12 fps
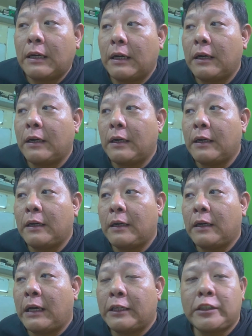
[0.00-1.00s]

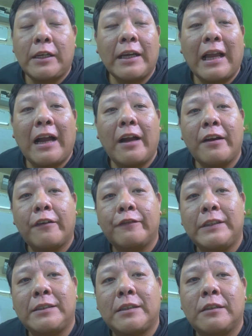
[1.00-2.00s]
I actually kind
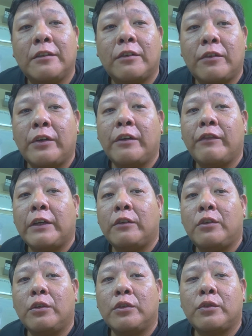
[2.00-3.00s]
of disagree
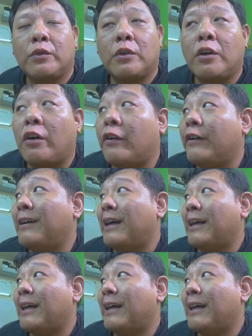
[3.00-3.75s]
with those who call it